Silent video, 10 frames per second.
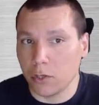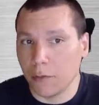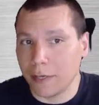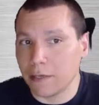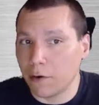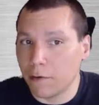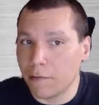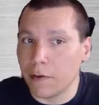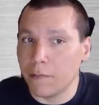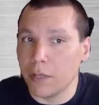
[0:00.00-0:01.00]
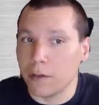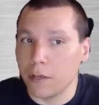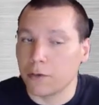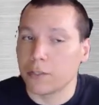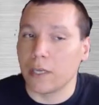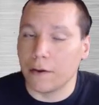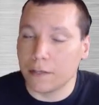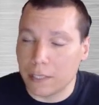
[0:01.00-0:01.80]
So it's only about 750 million, or sorry,